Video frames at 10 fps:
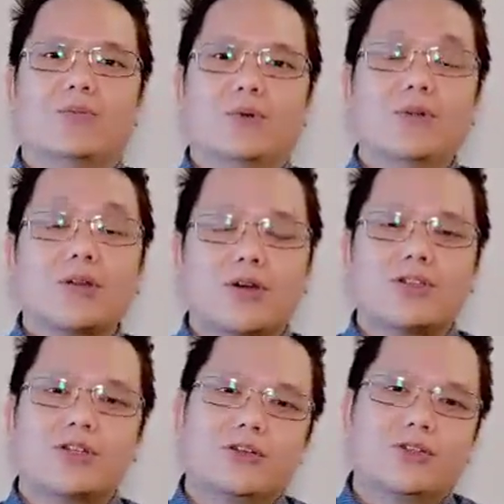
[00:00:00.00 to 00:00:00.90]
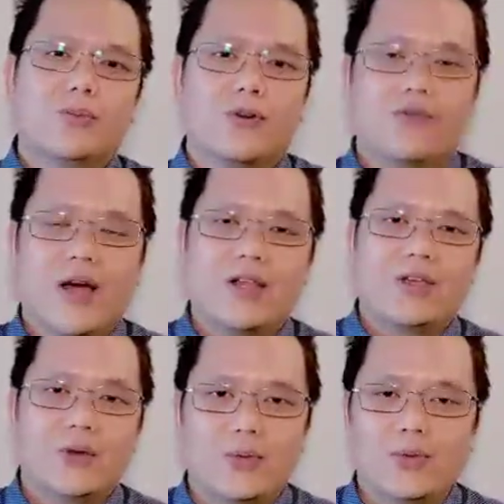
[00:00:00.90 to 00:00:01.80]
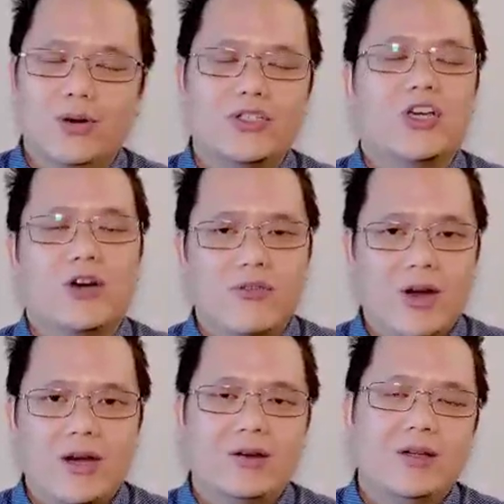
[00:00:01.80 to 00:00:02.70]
will continue to provide you or generate